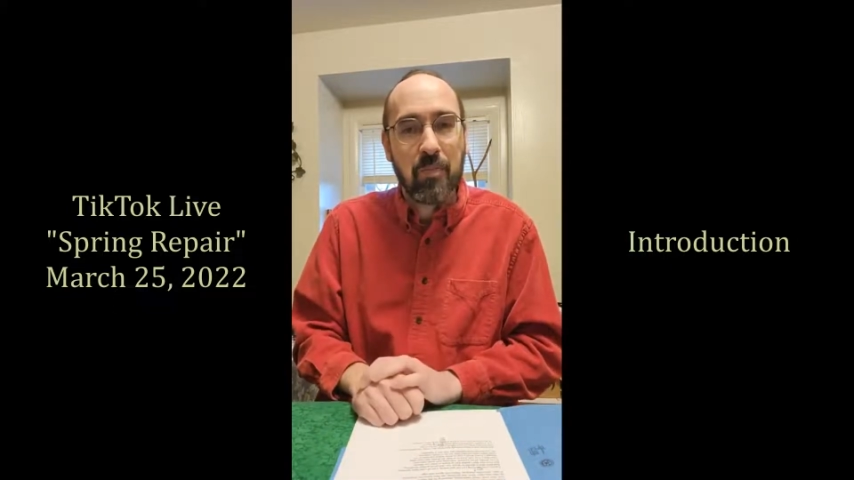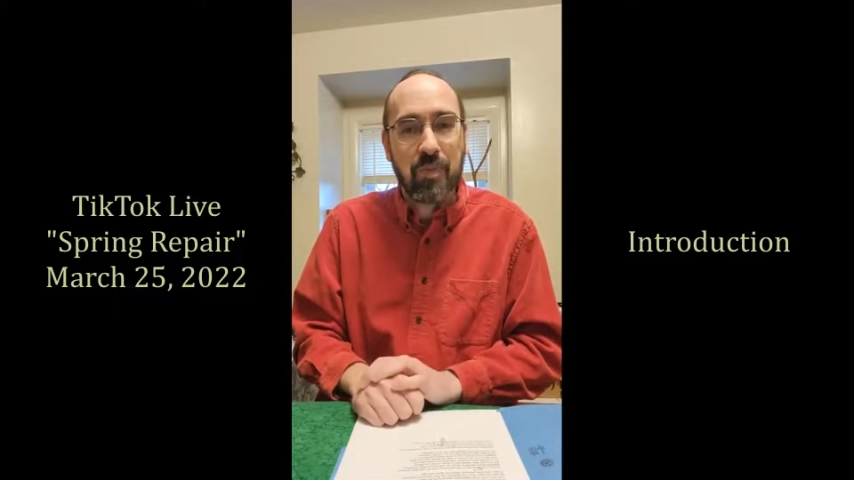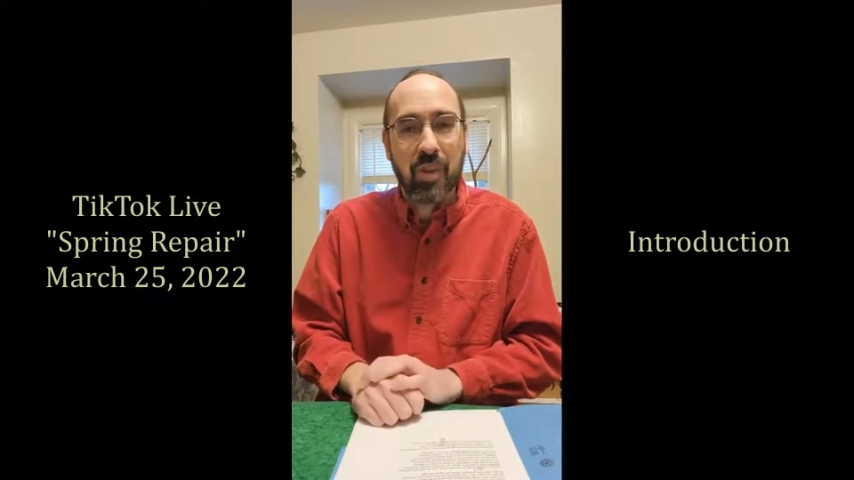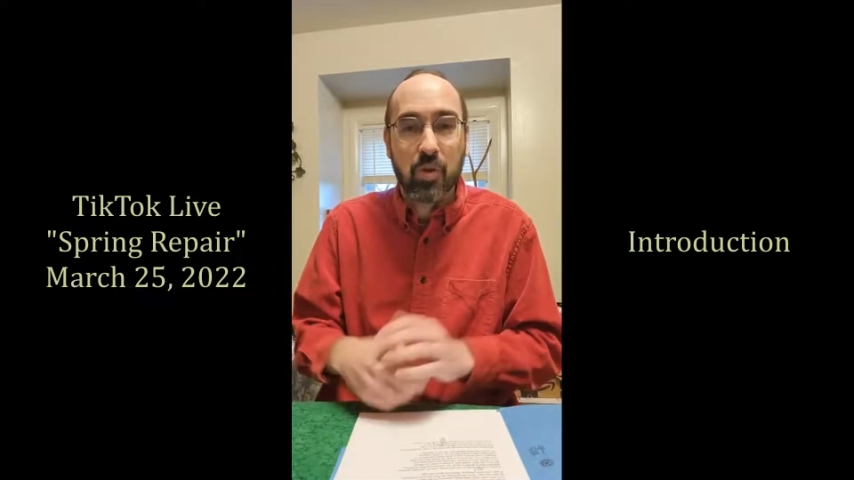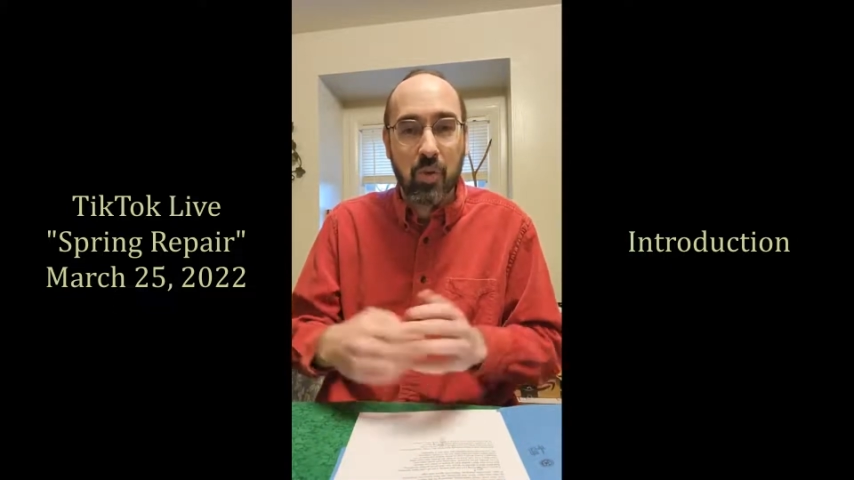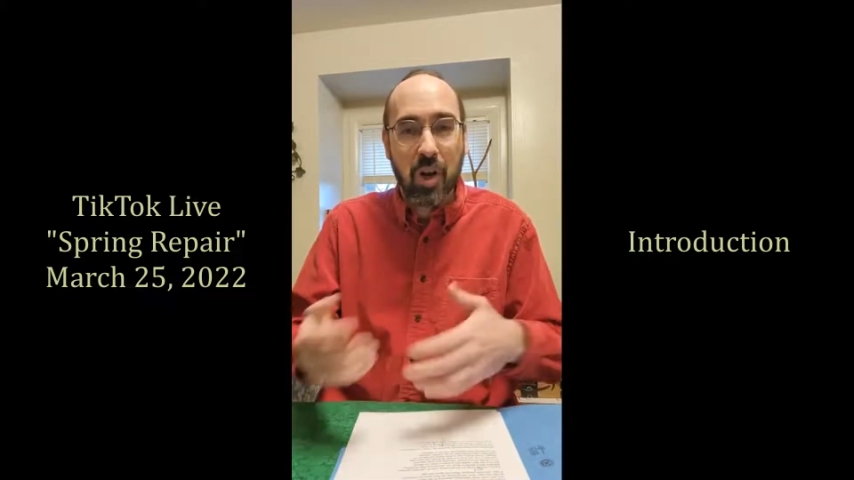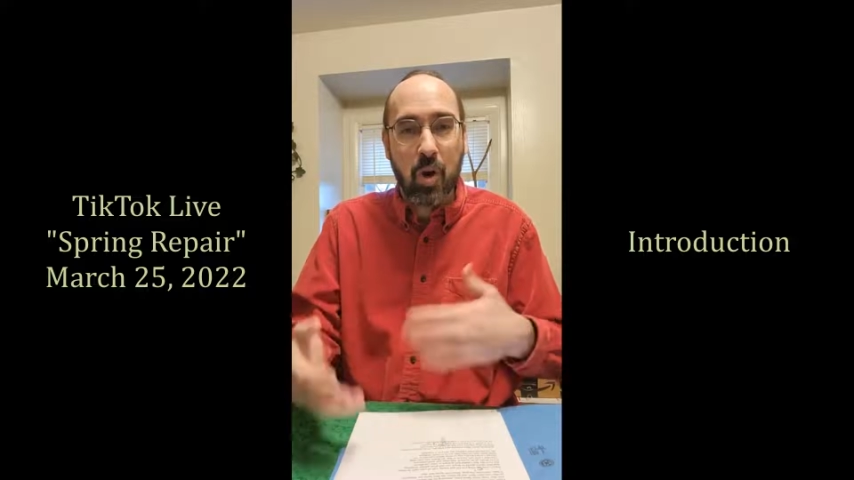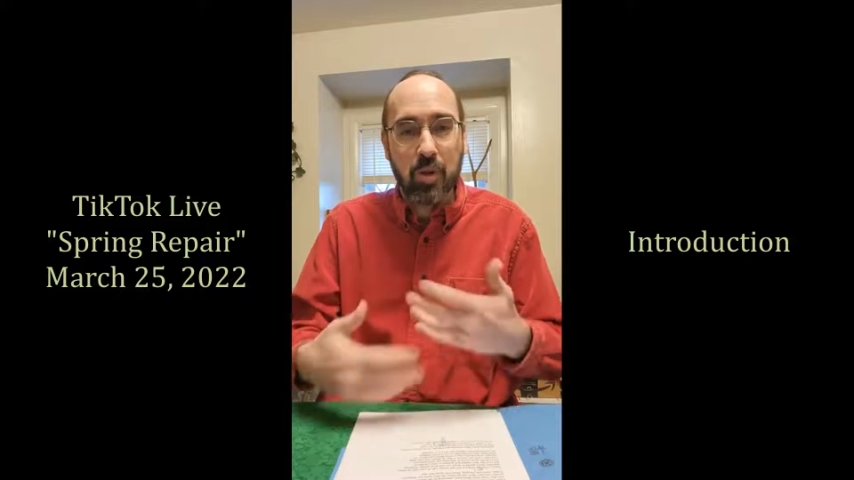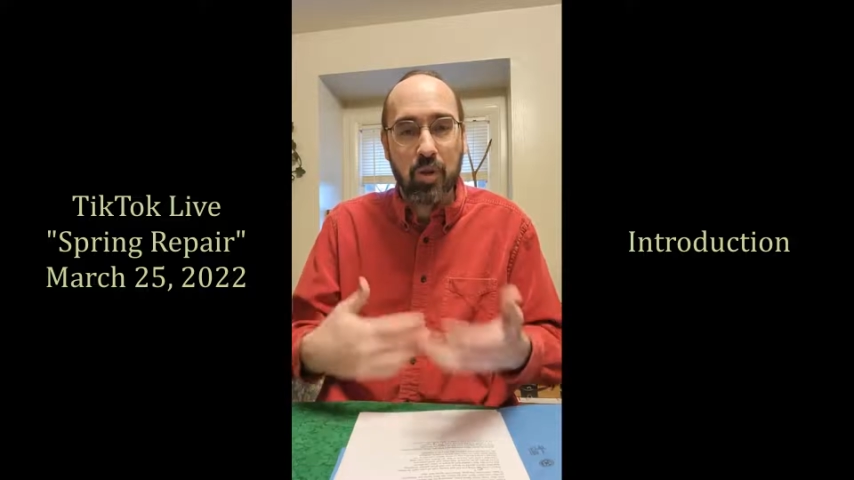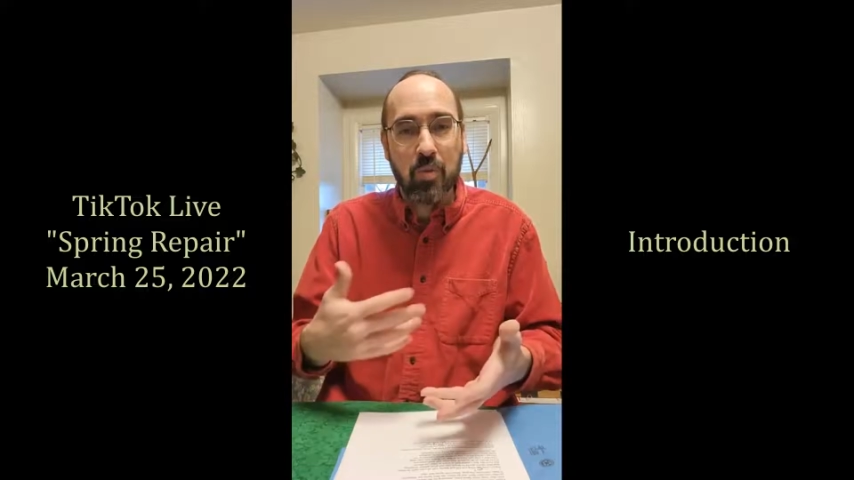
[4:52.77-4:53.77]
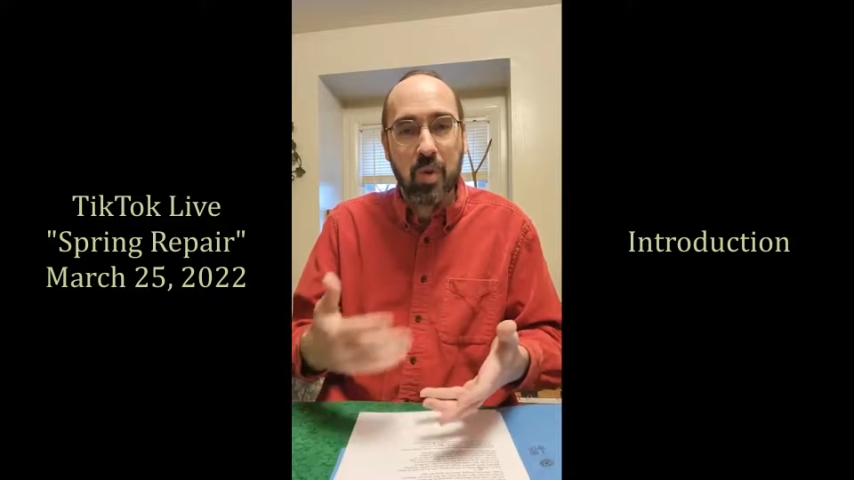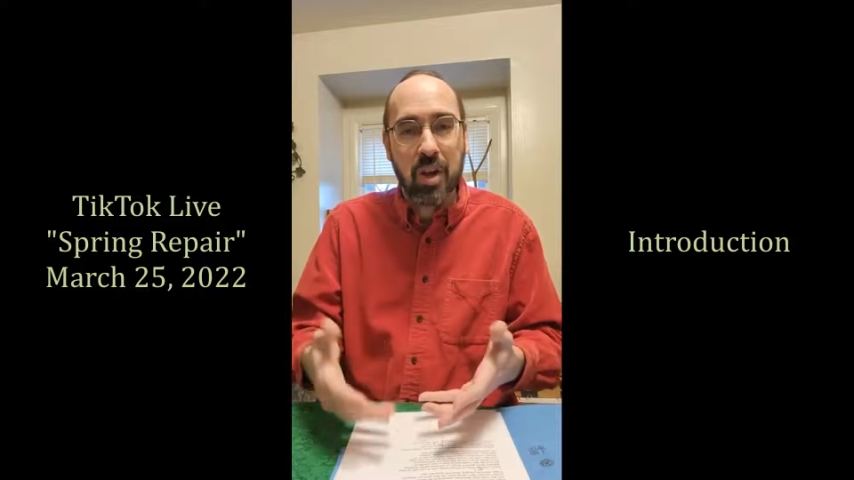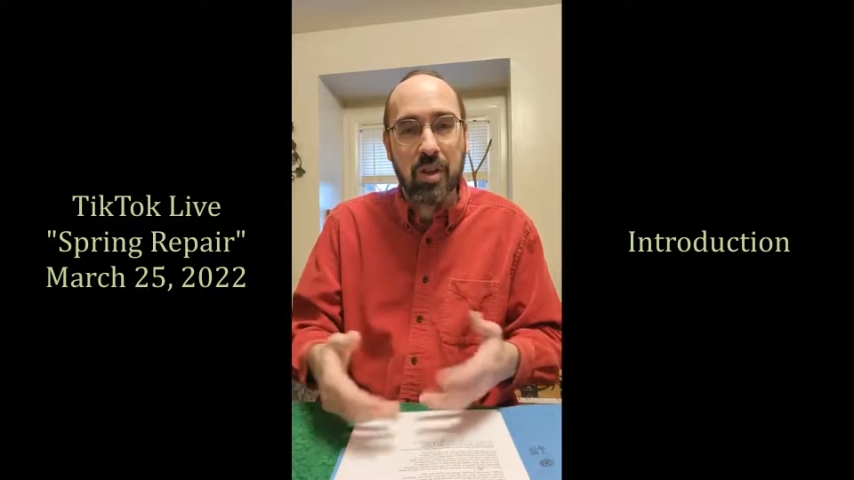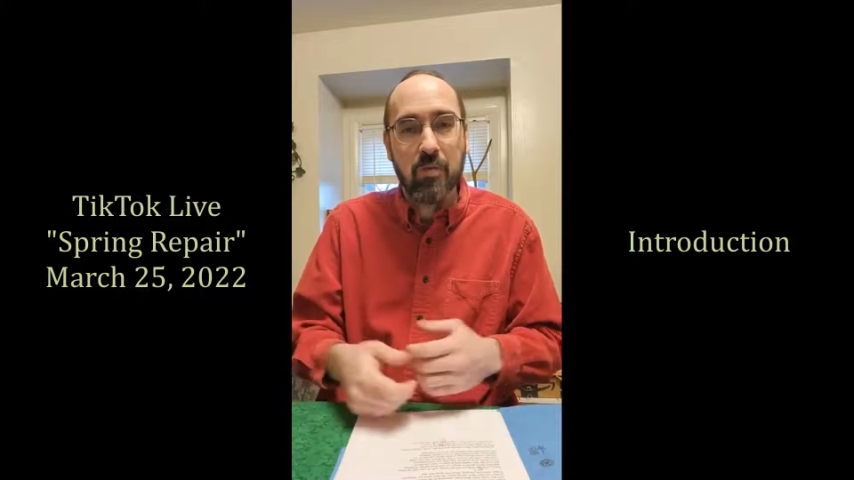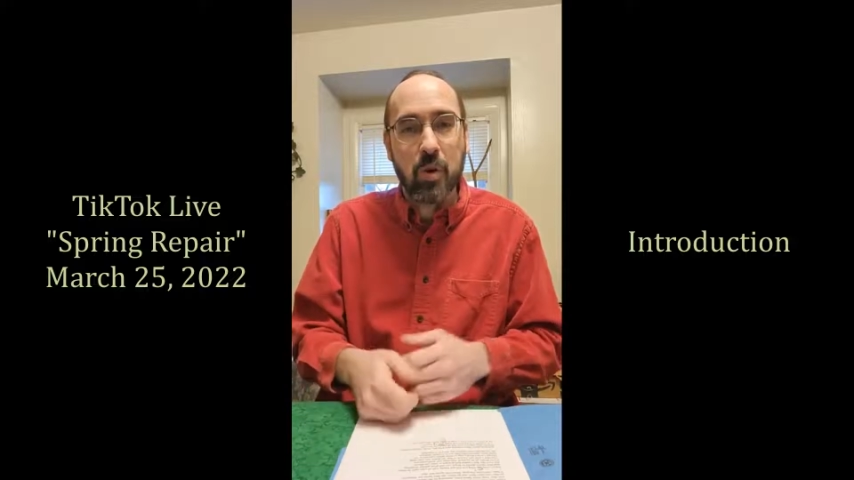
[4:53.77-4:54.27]
It's when I always do my
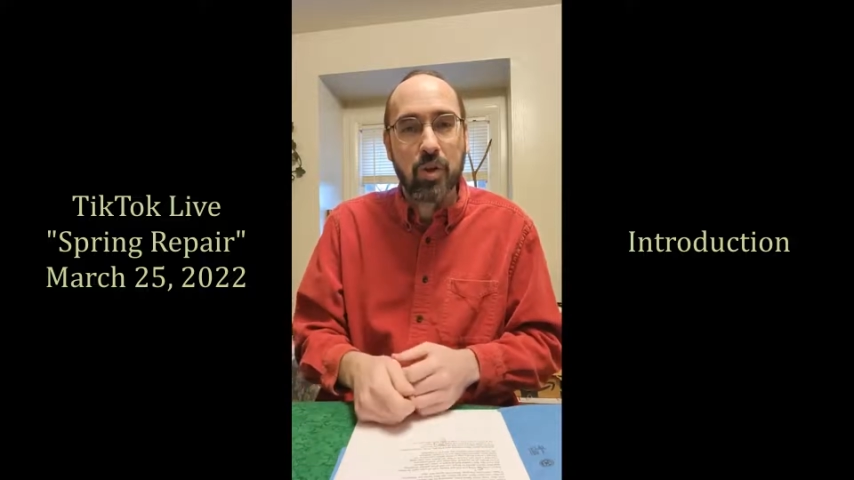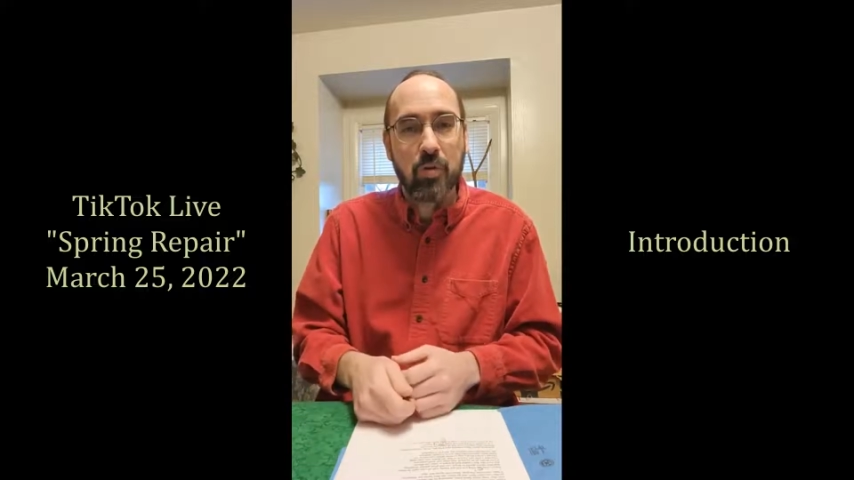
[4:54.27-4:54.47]
devotional